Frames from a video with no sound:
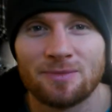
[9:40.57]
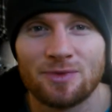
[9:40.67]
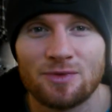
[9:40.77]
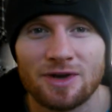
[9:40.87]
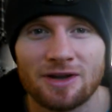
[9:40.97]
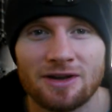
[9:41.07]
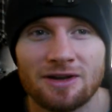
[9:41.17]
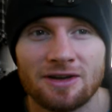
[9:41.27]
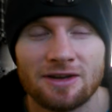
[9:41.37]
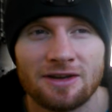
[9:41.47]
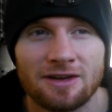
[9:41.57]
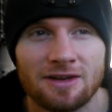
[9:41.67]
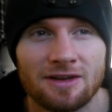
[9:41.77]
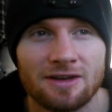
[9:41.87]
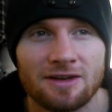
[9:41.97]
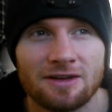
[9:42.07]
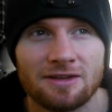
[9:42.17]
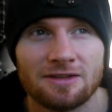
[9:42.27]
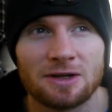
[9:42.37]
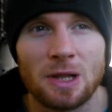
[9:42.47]
figure.
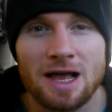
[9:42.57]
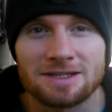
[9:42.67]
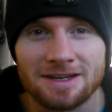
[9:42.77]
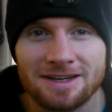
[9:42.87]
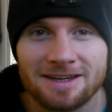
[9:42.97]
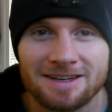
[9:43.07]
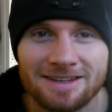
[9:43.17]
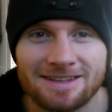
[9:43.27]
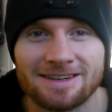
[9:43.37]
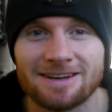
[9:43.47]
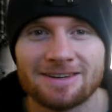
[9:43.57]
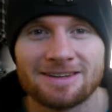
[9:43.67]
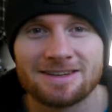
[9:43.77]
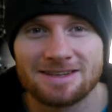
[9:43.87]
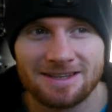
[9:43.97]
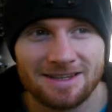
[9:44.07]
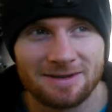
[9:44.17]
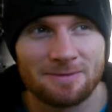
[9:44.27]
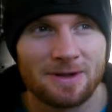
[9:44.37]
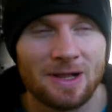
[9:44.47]
The classic,
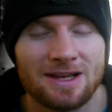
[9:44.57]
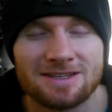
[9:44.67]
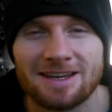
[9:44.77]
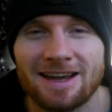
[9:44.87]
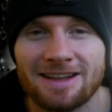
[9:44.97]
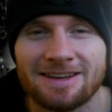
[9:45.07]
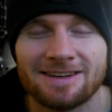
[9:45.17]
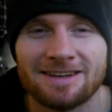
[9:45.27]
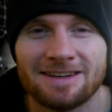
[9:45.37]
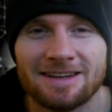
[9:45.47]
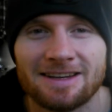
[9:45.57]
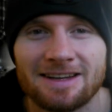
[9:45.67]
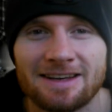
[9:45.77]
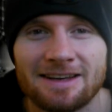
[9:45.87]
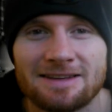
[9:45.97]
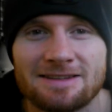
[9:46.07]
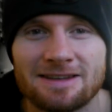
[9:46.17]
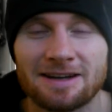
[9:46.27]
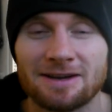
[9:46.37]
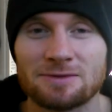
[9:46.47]
the classic alien
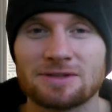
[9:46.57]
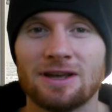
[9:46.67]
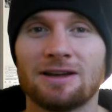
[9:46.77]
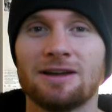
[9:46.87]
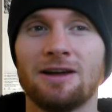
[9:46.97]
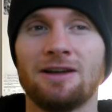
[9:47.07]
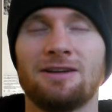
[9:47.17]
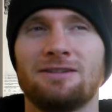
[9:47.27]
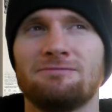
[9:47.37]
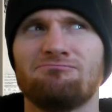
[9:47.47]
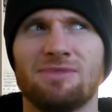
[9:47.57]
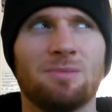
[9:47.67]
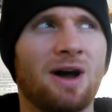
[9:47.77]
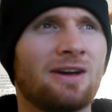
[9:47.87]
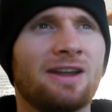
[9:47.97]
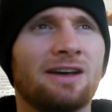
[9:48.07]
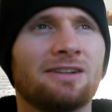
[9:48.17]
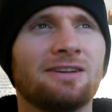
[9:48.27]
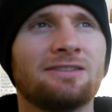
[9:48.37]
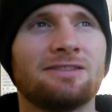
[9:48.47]
thing, and it was like, am I an
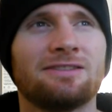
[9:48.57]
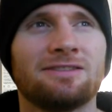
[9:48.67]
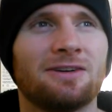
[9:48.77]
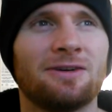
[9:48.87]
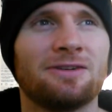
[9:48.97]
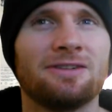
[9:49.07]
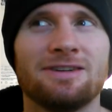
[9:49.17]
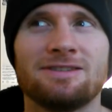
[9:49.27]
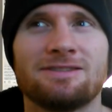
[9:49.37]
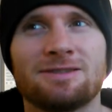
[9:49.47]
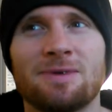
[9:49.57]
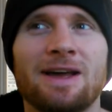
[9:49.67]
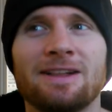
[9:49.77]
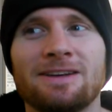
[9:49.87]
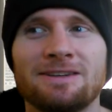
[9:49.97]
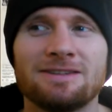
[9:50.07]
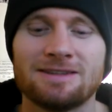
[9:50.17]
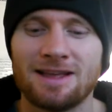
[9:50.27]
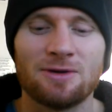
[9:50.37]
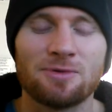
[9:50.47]
alien, or is some
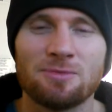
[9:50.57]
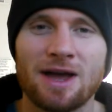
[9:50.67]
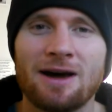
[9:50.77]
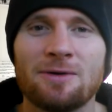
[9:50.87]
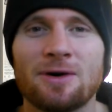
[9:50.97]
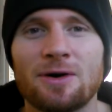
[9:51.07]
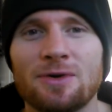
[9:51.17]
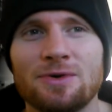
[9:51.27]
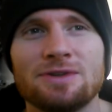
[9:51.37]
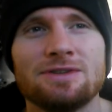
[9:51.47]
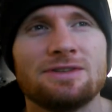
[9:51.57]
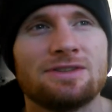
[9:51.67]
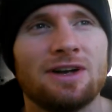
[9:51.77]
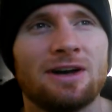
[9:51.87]
alien helping me out, or is